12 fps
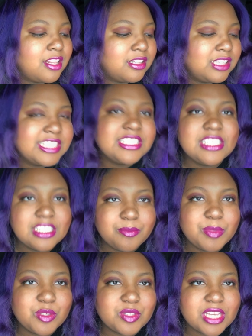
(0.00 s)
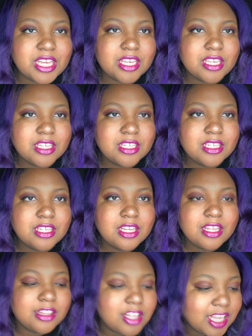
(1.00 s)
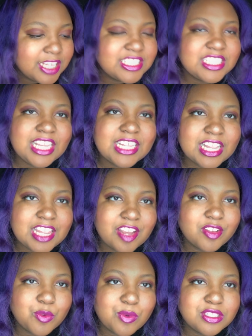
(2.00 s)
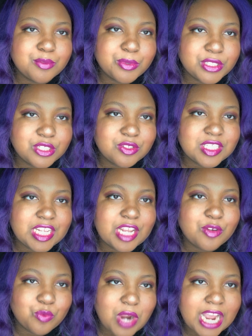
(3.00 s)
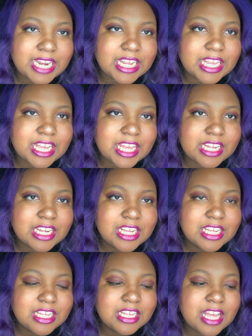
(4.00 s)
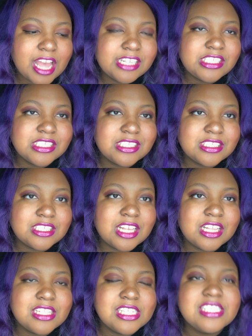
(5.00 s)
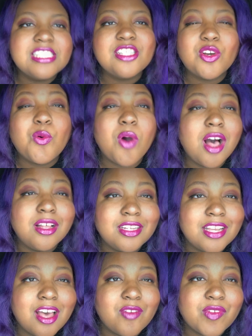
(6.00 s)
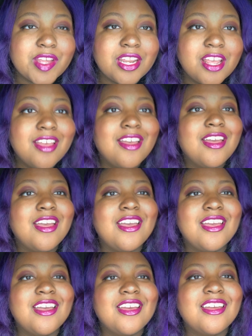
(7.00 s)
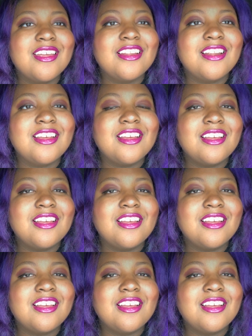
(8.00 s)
listen to the music, look and see that they're the ones producing and writing it, and just listen to the quality of it, and